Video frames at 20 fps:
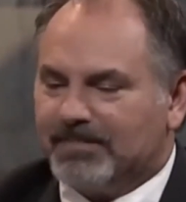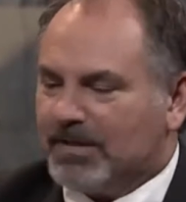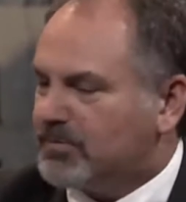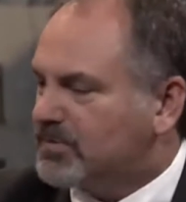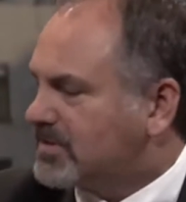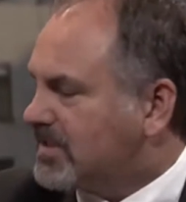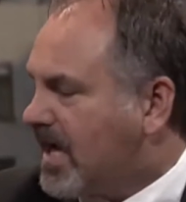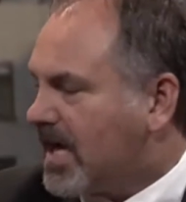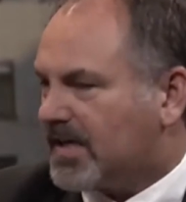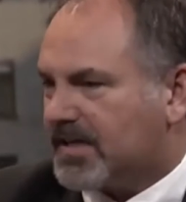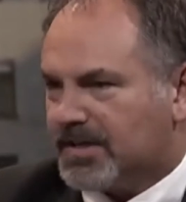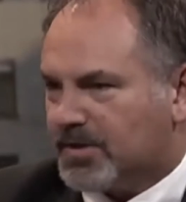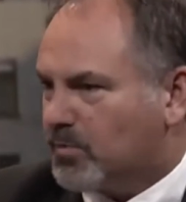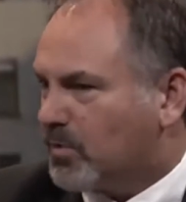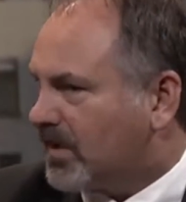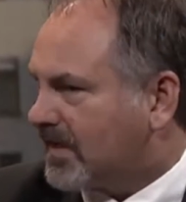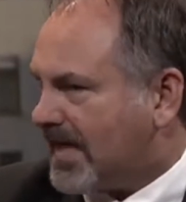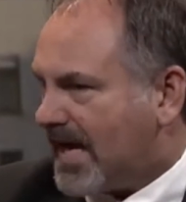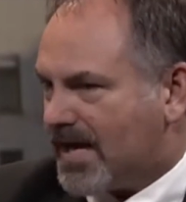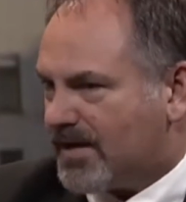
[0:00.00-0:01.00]
It was not going to
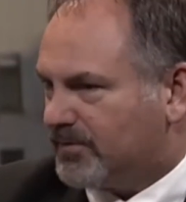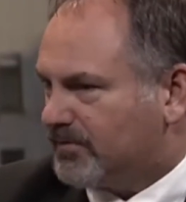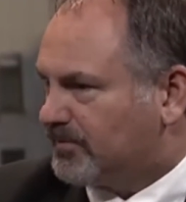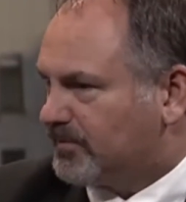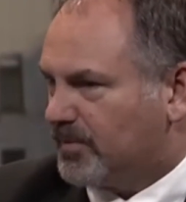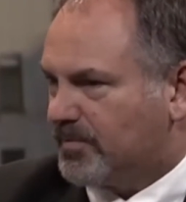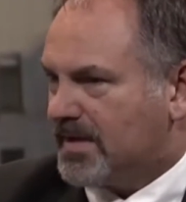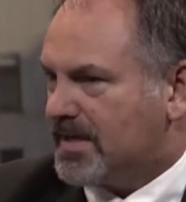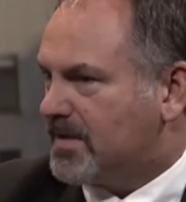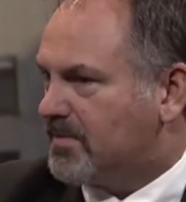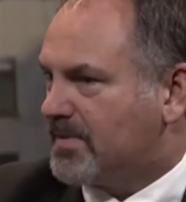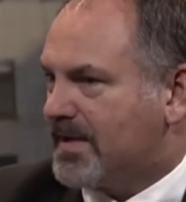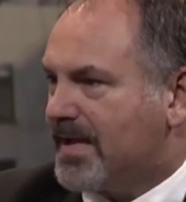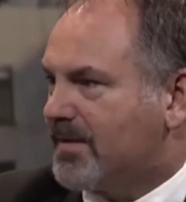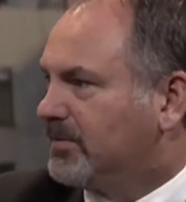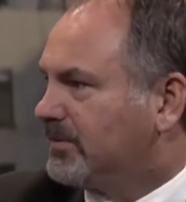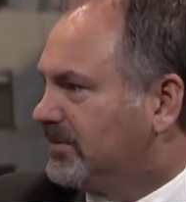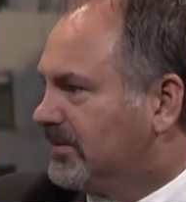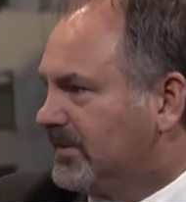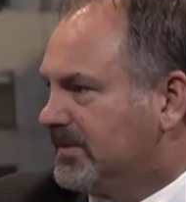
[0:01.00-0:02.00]
work out for me to be
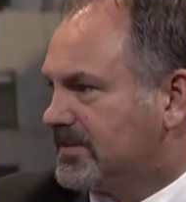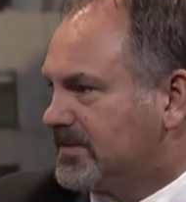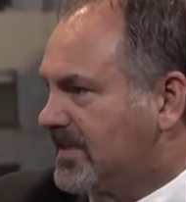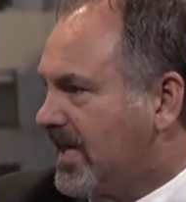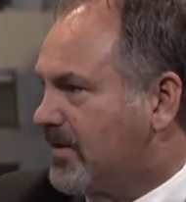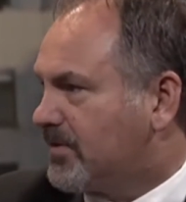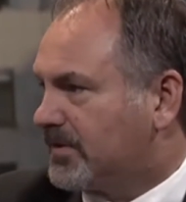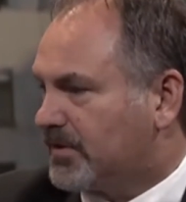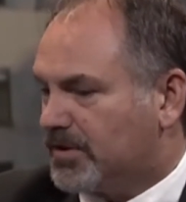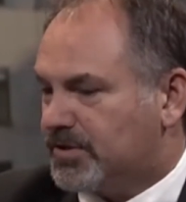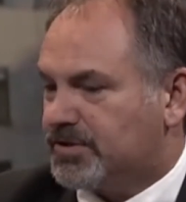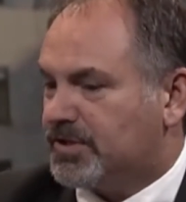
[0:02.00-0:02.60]
able to stay with her.